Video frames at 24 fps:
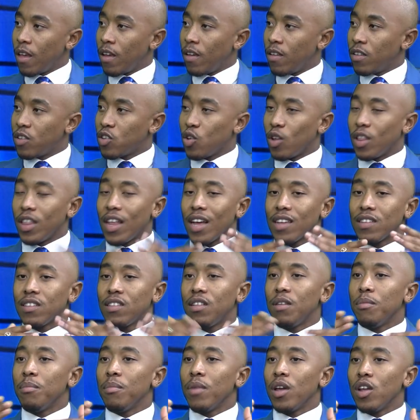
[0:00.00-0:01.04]
So that's
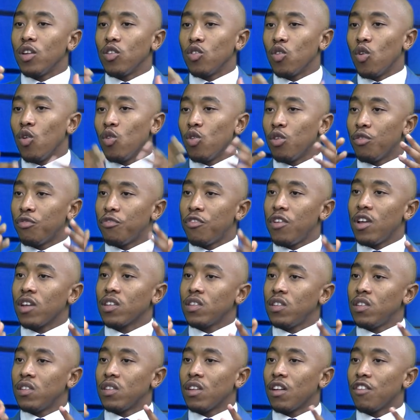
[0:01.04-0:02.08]
the main goal of
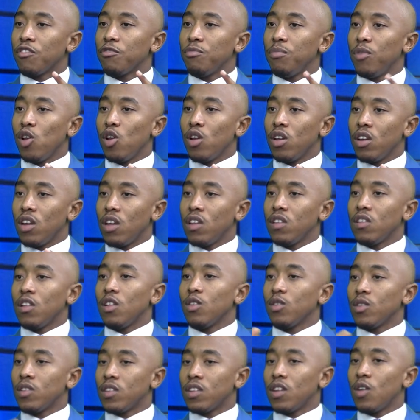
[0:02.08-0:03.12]
Flexizalf Millionaires.
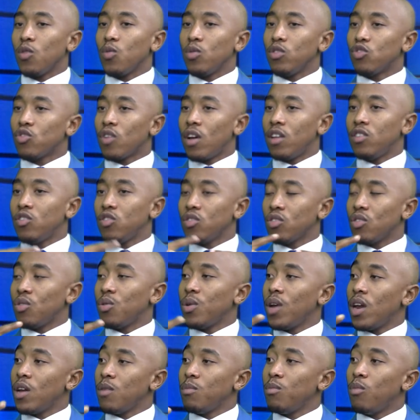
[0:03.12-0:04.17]
We say we try to
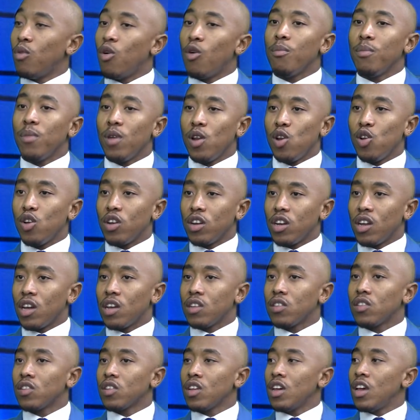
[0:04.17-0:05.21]
create more
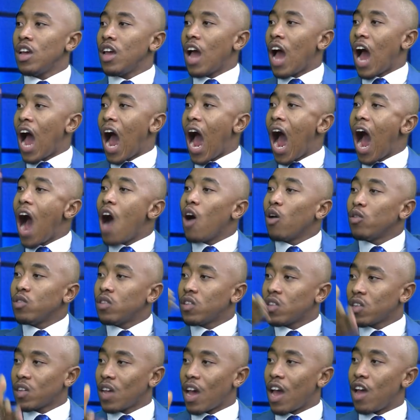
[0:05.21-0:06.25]
millionaires
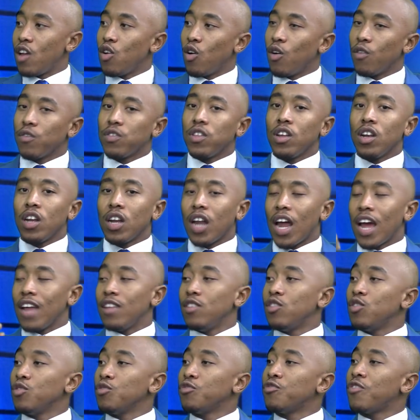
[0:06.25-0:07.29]
outside of the
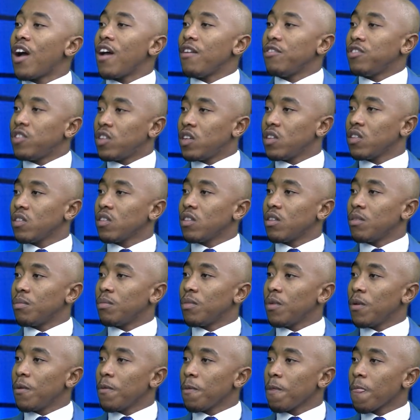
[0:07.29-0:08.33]
9-to-5 system.
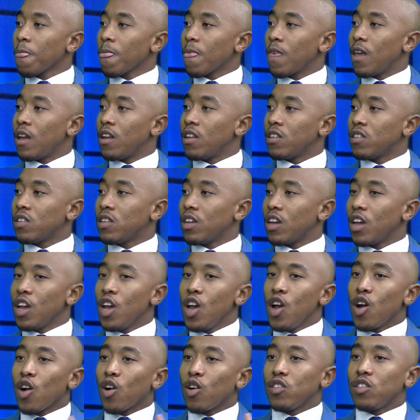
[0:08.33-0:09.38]
Understand?
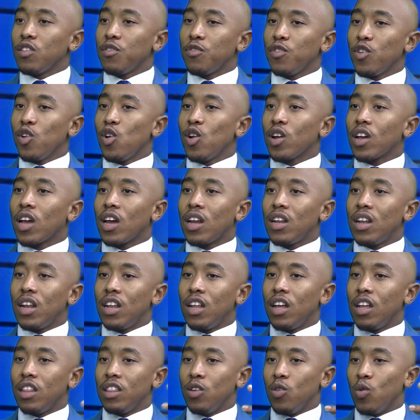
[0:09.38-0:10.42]
Because if you look at
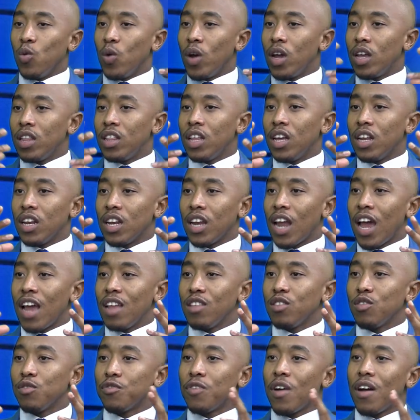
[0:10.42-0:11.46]
the way the
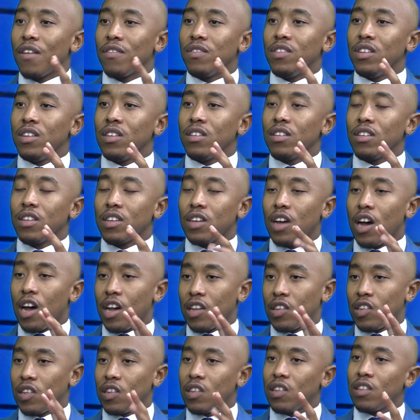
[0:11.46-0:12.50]
9-to-5
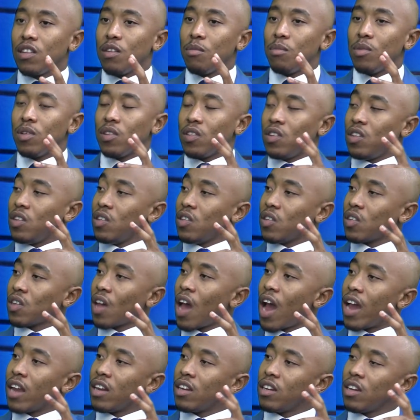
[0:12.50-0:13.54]
system is
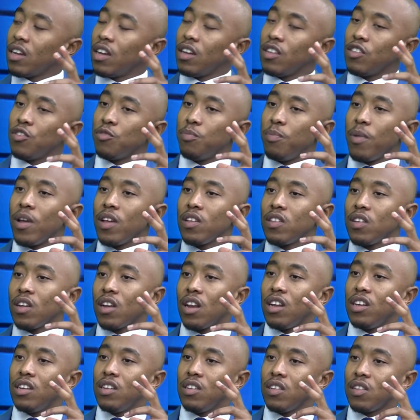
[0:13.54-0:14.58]
designed, it's
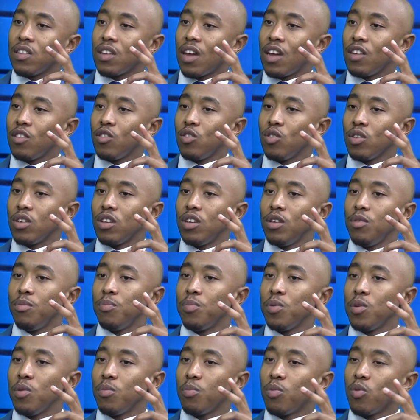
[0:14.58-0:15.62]
basically designed to keep
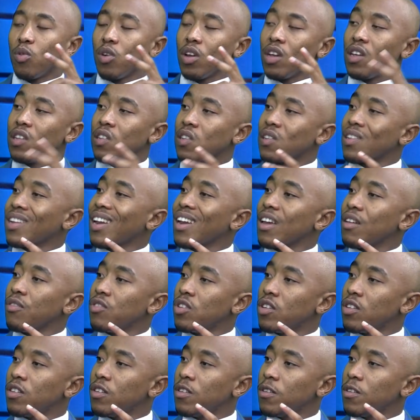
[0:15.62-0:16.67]
people enslaved.